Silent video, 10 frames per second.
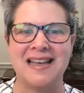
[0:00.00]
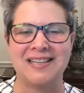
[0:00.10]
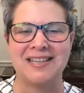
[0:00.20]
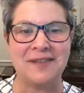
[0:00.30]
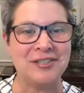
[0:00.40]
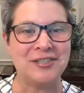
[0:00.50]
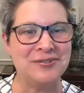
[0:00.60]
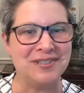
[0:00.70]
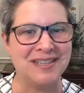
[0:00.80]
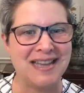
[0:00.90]
Good
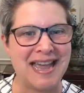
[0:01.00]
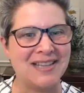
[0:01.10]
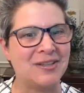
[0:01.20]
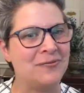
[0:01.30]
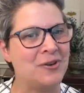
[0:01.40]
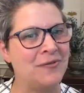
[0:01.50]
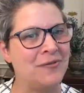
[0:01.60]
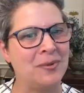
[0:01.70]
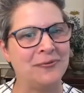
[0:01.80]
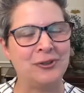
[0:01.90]
afternoon. As of
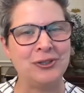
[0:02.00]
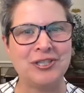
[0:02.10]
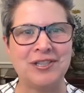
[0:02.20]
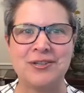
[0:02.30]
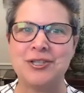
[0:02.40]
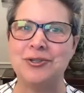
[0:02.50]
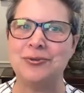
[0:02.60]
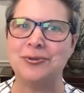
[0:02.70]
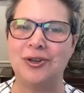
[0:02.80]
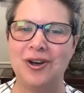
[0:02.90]
November 1st, there's a
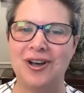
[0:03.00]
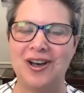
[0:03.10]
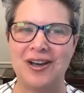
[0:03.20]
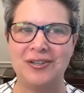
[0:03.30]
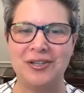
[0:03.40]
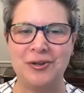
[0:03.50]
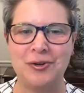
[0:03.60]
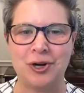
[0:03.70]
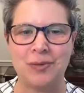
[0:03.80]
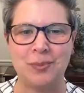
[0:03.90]
new law on the New
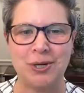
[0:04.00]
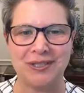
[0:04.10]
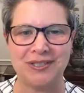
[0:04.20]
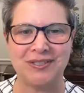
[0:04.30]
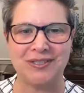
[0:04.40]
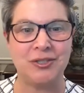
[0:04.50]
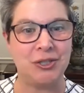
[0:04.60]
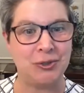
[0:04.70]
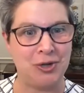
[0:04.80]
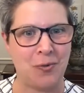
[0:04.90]
York books. Do
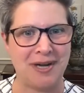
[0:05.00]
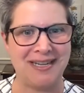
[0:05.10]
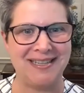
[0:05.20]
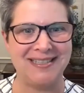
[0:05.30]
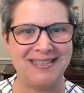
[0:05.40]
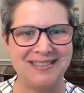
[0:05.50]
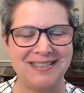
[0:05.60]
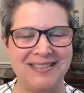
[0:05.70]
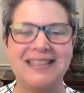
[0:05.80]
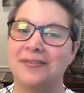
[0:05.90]
you know what it
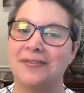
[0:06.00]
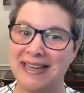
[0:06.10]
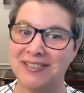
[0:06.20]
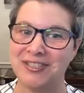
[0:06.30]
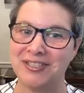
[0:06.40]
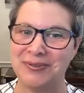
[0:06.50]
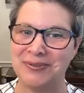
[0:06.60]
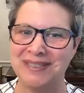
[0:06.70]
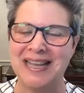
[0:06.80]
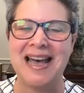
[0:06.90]
is? It affects
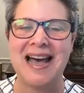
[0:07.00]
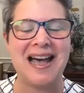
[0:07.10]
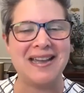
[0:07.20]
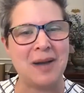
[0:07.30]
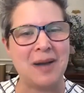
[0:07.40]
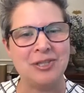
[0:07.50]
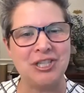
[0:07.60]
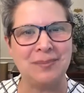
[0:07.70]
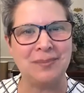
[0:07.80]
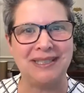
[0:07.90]
you. Hi, I'm
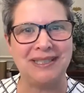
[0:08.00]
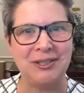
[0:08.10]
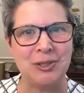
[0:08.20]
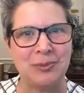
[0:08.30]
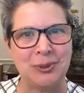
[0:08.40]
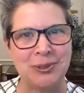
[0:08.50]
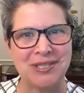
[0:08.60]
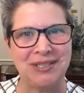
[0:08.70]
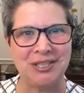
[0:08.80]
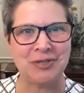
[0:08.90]
Jeena Belil, your
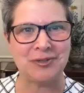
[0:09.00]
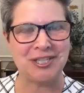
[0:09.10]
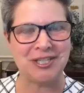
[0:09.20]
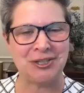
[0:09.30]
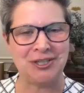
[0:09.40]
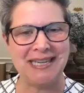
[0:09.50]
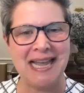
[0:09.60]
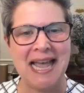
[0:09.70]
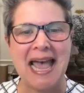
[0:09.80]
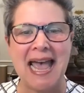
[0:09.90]
personal injury
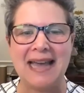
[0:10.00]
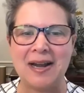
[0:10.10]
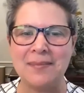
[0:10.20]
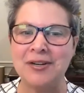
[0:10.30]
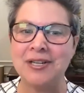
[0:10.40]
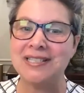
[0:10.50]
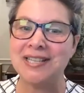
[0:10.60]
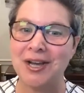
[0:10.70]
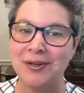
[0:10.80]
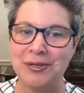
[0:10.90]
attorney, and I'm here to
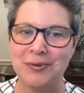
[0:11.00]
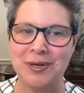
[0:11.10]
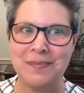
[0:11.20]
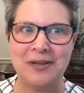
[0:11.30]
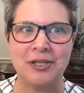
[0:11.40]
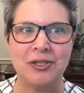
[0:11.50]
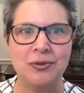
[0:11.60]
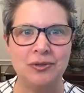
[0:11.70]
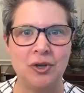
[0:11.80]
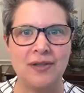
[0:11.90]
tell you about the
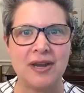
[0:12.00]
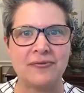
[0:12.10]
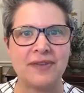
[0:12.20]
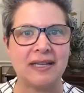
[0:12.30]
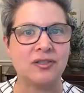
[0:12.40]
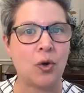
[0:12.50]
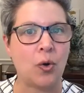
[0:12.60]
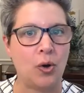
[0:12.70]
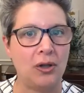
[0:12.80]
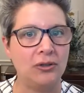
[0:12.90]
new law that affects
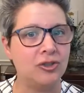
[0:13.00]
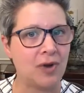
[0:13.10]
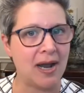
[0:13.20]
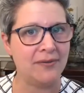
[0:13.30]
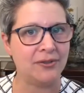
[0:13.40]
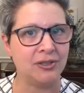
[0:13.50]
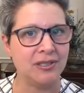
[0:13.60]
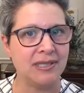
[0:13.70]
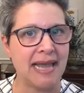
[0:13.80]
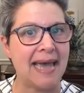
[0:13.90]
all
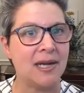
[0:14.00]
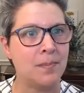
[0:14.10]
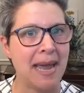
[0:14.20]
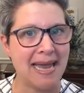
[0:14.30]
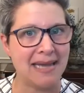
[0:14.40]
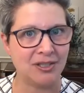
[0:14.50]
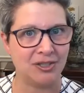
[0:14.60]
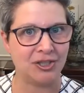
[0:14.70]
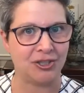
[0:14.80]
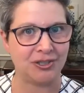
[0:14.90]
drivers and
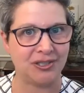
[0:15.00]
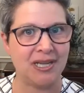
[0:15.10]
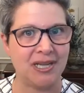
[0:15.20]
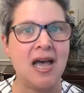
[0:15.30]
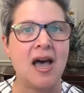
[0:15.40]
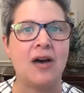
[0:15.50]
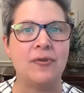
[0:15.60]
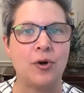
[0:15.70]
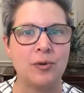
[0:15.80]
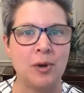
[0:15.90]
passengers
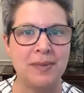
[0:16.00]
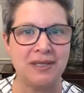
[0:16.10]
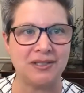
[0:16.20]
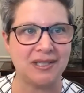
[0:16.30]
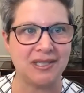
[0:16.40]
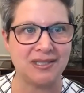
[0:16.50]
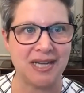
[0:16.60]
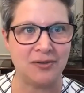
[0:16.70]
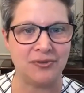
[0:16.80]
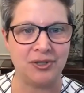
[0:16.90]
of automobiles in the
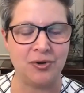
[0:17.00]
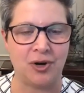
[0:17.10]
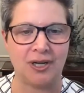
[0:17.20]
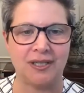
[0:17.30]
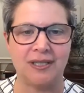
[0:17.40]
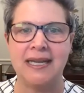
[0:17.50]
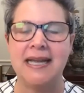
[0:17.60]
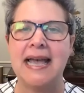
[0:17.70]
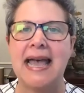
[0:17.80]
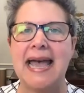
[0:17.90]
state of New York.
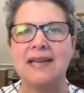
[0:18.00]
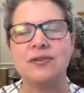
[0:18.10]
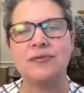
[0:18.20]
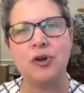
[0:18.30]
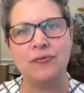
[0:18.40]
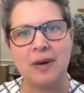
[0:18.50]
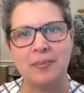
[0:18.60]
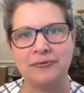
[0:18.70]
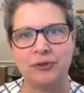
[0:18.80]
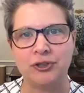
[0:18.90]
As of
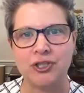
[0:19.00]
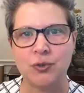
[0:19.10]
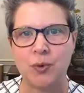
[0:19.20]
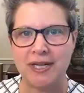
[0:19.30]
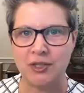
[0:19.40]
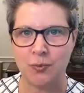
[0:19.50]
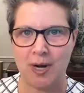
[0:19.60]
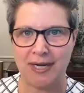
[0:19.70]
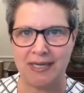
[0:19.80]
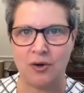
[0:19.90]
November 1st,
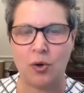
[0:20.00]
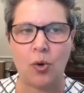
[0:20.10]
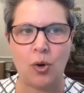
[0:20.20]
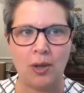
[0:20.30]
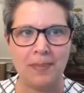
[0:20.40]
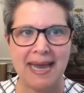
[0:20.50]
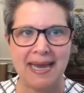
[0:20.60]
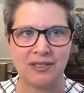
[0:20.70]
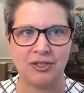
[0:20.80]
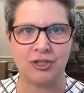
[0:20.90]
2020, all
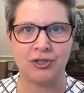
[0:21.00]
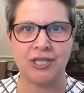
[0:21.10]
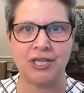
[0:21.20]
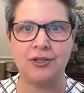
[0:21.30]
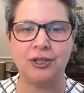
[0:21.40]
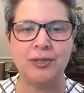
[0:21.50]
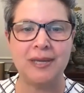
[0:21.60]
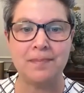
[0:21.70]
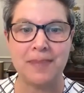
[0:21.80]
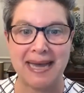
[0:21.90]
passengers,
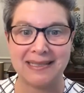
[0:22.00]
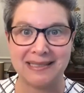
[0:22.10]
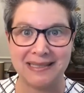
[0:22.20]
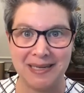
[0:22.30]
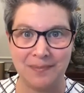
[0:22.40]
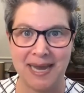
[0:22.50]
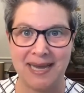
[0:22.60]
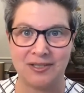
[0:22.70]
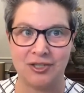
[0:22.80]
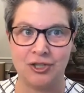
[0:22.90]
including backseat
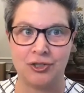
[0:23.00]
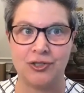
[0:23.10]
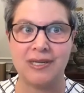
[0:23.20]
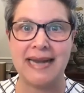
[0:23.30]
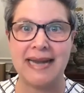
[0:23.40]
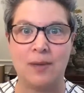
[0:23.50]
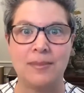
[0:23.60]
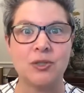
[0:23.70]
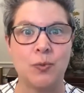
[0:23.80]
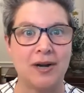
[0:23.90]
passengers, now
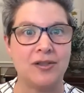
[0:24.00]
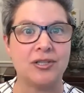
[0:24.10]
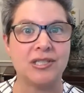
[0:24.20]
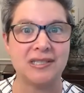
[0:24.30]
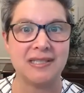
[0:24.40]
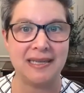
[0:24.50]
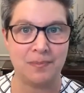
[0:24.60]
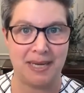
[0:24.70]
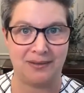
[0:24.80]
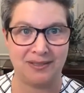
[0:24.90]
must wear their
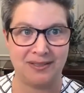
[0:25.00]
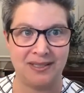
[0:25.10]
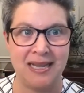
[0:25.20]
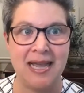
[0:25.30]
seat belt.